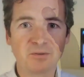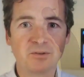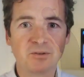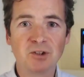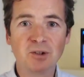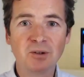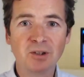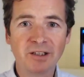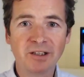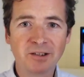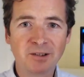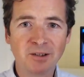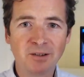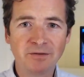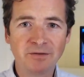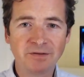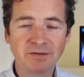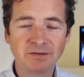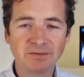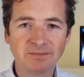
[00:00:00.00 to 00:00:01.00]
don't know. Do you like
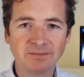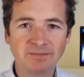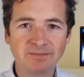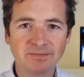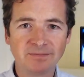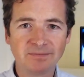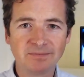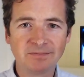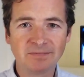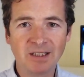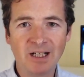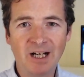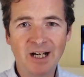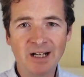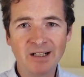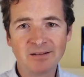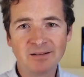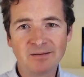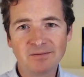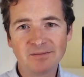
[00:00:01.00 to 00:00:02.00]
golf?
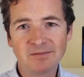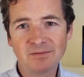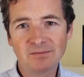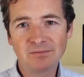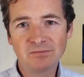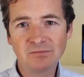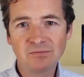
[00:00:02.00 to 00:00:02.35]
I